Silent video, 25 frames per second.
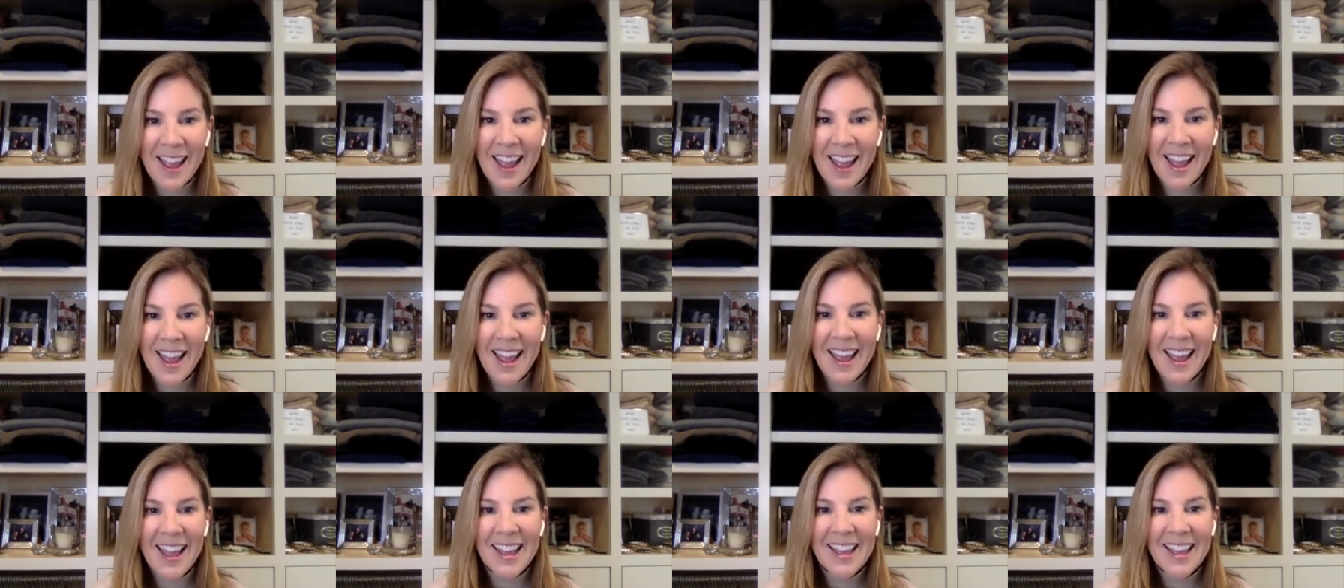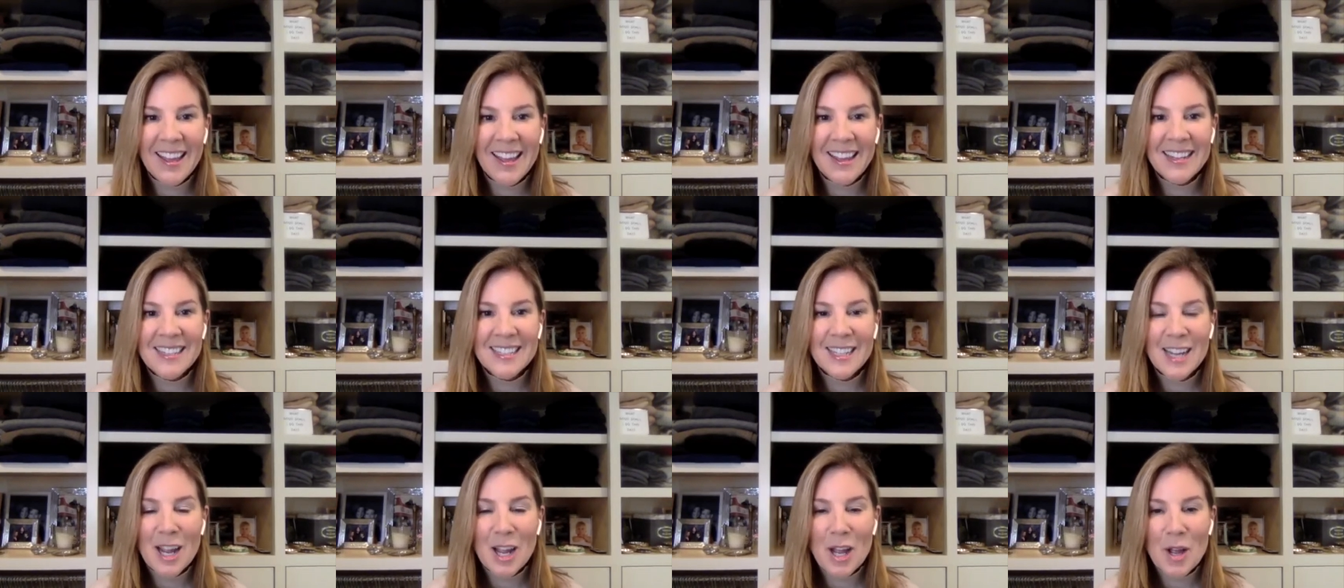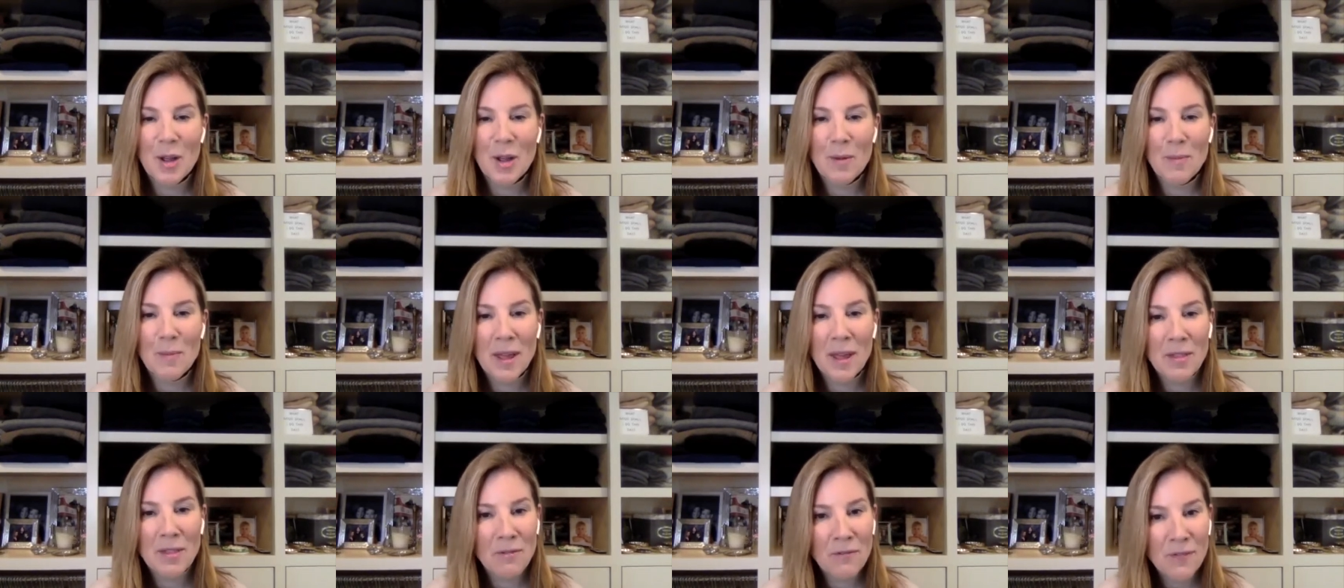And
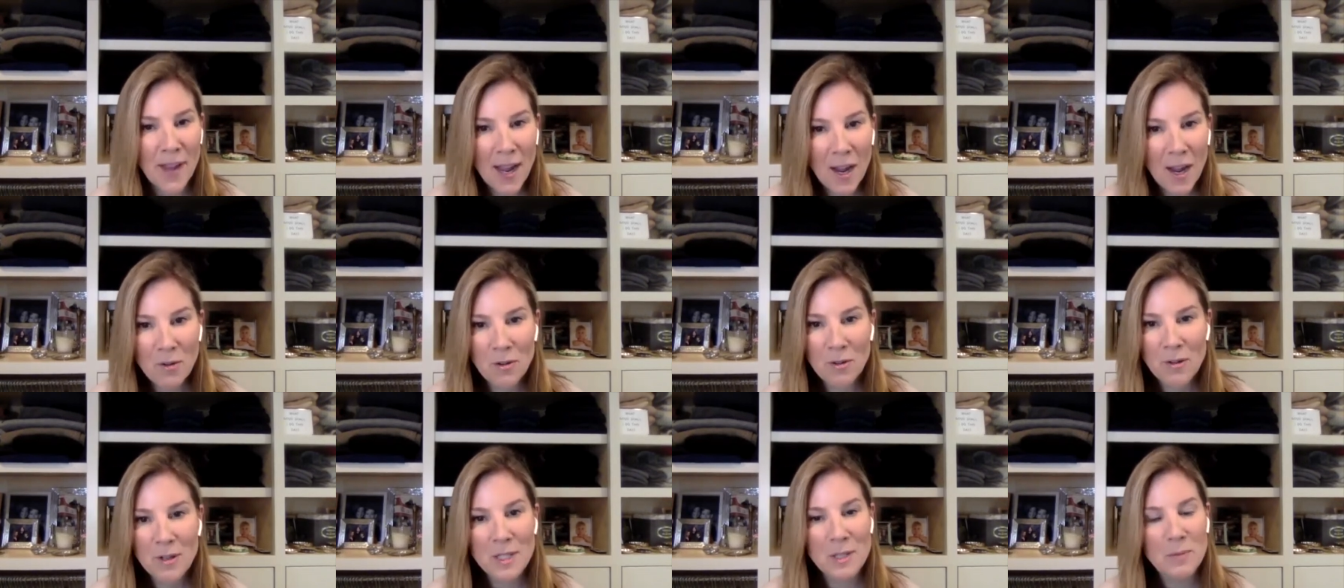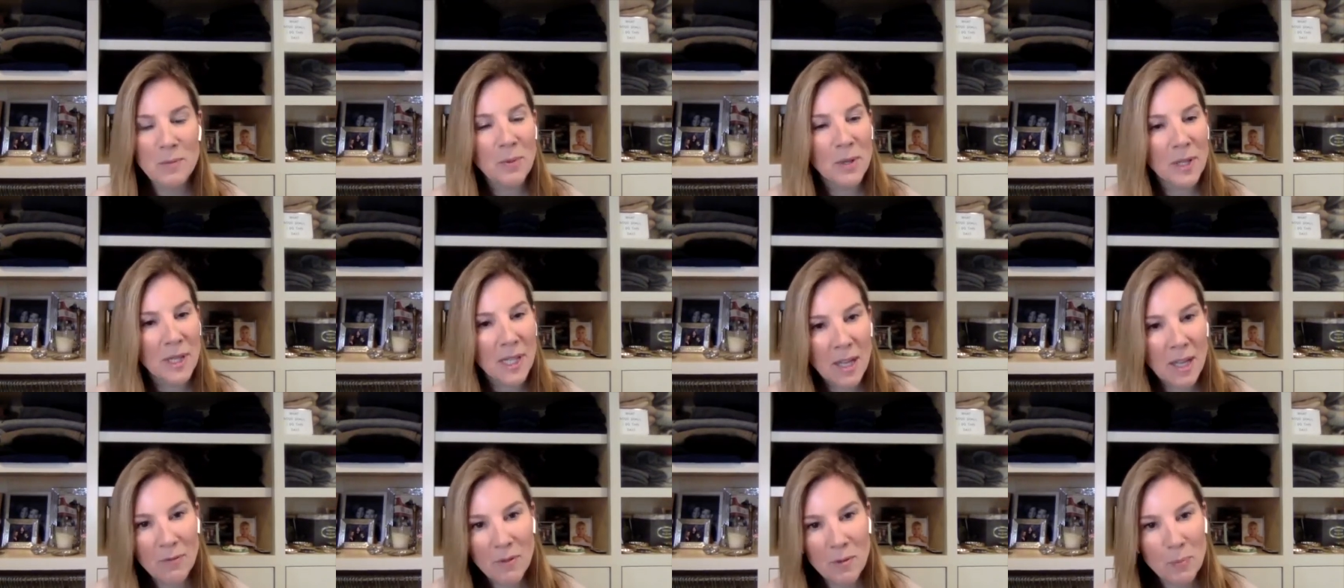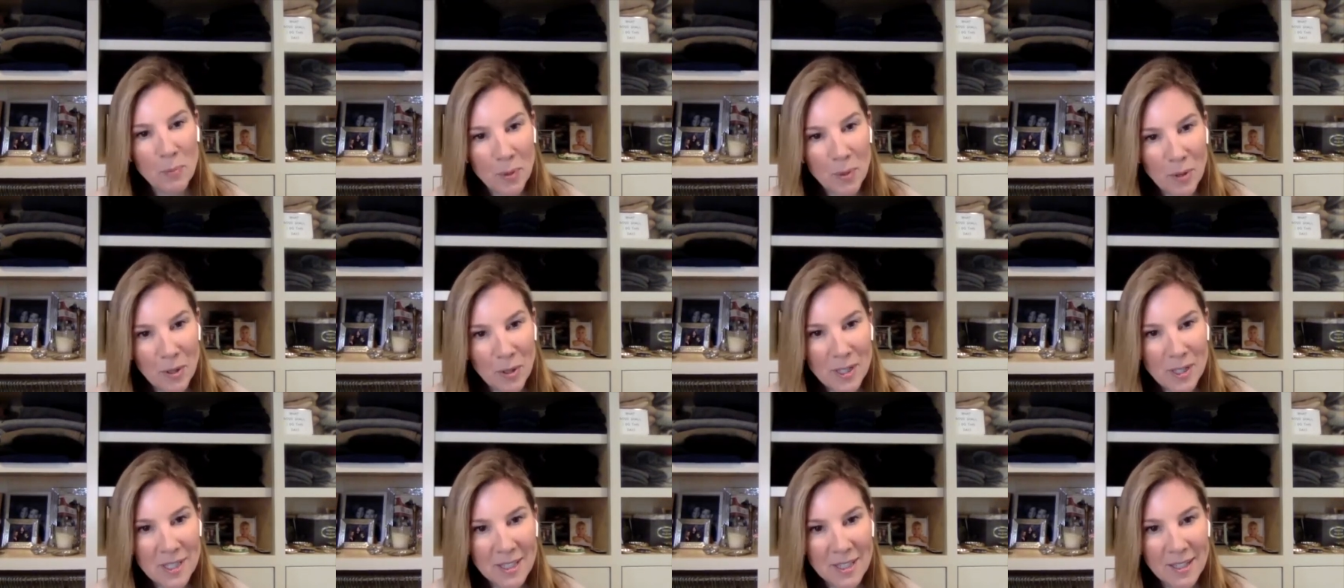um, and the founder is a beloved
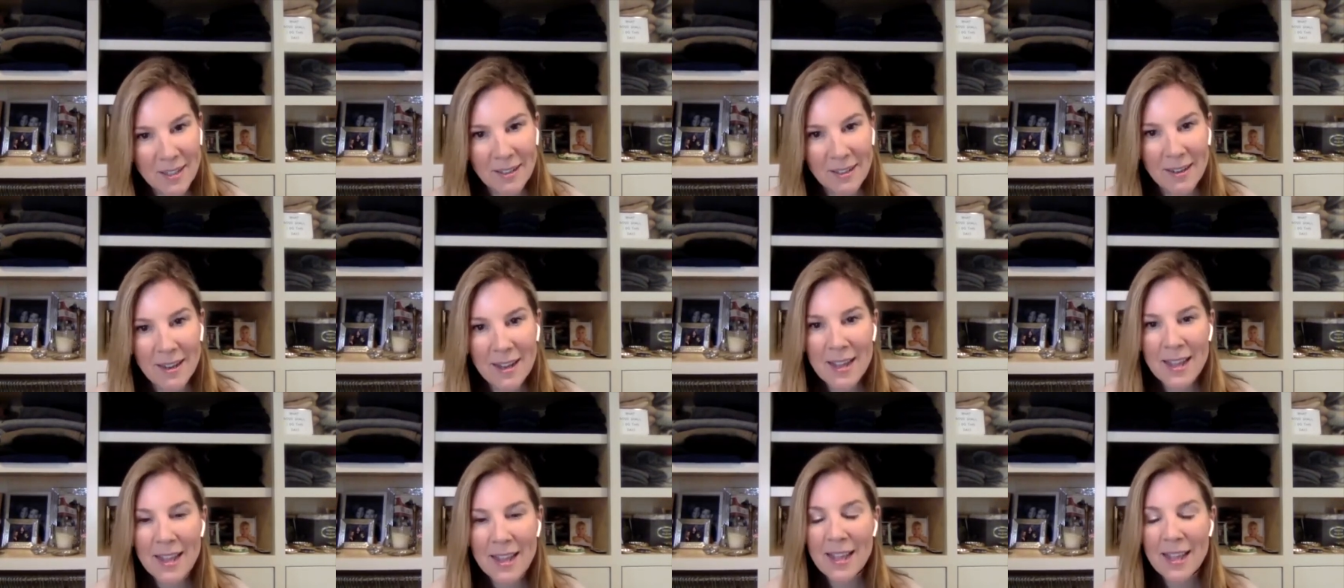person.